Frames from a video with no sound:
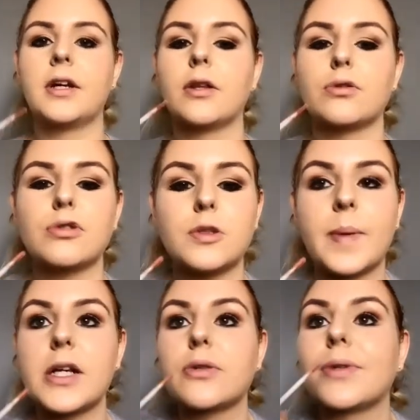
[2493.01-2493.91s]
There's no
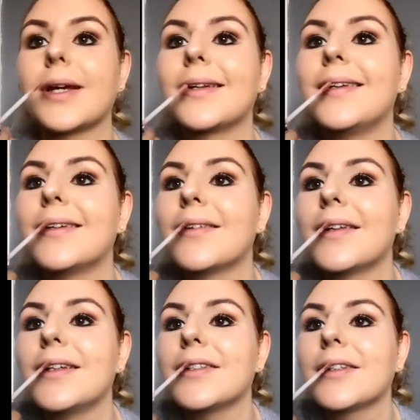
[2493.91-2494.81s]
special technique
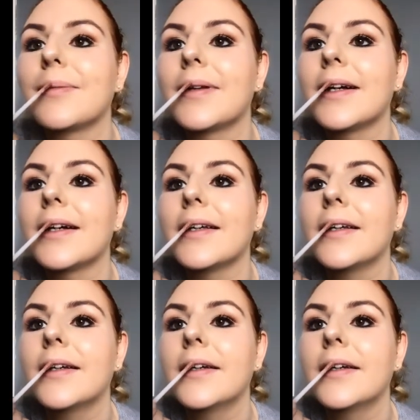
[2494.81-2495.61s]
really, you just apply.